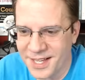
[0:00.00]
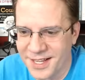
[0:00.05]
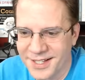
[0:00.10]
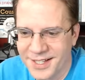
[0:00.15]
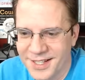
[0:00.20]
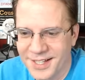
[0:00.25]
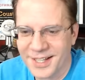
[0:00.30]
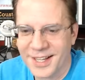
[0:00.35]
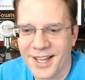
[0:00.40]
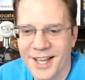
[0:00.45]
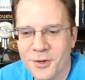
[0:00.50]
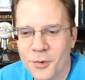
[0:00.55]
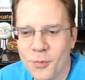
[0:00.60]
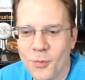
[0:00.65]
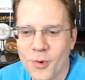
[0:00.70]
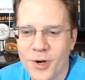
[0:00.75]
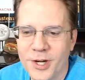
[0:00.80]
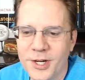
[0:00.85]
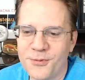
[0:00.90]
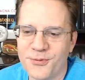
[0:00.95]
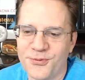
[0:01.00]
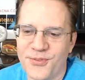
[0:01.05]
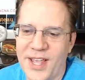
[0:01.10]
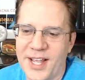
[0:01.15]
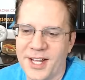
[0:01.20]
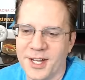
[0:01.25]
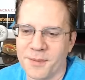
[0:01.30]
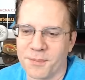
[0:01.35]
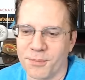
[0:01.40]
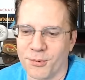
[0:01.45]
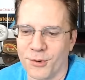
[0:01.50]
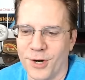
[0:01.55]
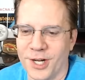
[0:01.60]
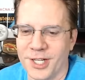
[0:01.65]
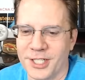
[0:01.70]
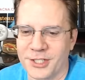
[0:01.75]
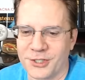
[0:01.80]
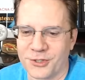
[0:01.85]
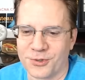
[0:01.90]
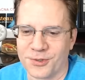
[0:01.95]
I don't want a fake umbrella
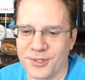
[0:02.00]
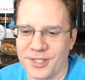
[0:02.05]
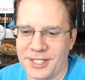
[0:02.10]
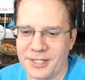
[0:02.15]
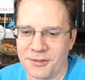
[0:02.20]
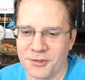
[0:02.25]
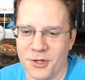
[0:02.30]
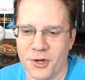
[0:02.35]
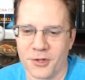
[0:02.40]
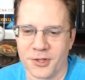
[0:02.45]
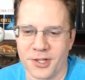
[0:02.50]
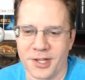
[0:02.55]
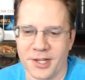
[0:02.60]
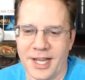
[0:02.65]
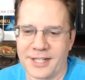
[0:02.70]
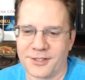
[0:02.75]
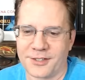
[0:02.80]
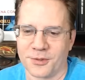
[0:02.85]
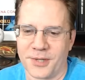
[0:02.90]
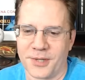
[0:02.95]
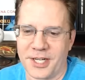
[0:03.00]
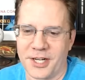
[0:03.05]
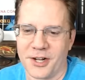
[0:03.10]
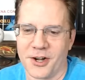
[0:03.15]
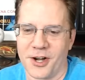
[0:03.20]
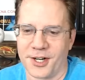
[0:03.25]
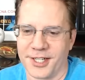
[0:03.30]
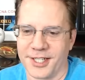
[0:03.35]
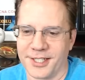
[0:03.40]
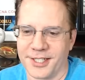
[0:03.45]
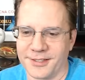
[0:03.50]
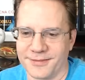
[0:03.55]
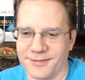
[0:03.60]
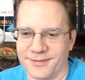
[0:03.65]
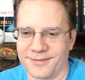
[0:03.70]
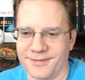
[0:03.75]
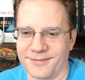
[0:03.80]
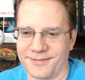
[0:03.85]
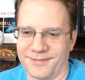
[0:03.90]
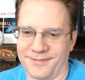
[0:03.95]
tree with all the lights already on it.
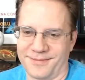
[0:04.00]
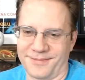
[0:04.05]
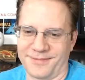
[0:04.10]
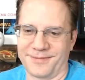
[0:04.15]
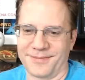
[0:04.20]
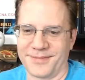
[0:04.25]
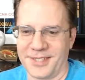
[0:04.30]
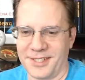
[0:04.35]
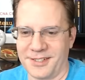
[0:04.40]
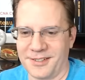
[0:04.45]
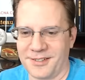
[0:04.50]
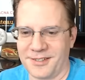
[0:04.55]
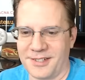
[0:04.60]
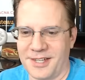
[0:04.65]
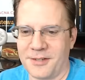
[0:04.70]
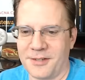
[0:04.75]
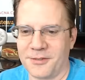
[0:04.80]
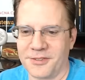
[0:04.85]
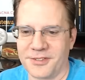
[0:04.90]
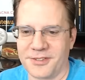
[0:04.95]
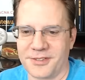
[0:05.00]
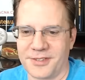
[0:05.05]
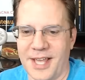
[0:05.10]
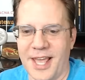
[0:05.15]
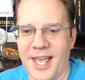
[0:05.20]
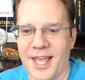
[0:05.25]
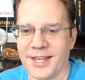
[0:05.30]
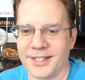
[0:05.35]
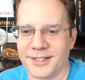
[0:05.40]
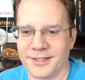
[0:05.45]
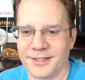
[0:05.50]
That sounds sad.